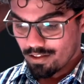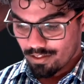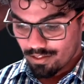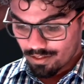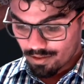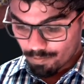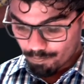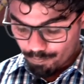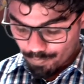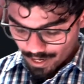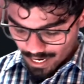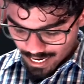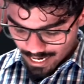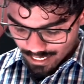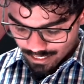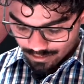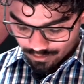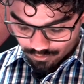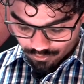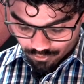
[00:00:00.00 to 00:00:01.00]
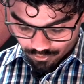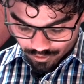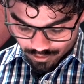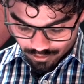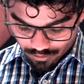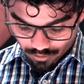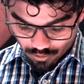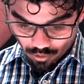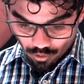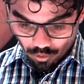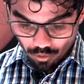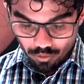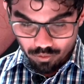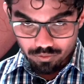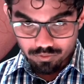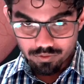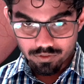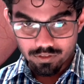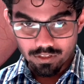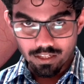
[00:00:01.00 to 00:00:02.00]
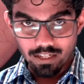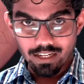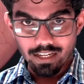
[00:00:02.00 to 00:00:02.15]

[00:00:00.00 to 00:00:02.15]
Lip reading: The branch which goes